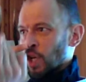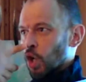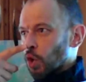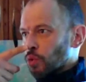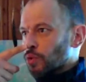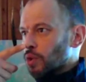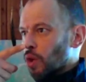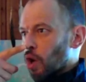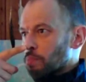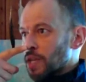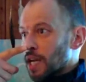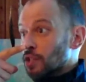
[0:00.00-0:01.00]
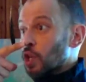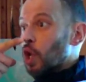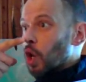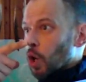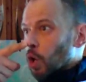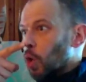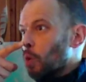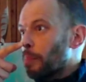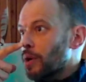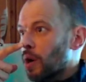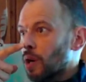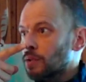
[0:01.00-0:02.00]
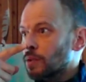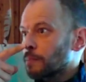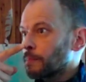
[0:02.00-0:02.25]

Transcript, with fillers: look to your object, look beyond,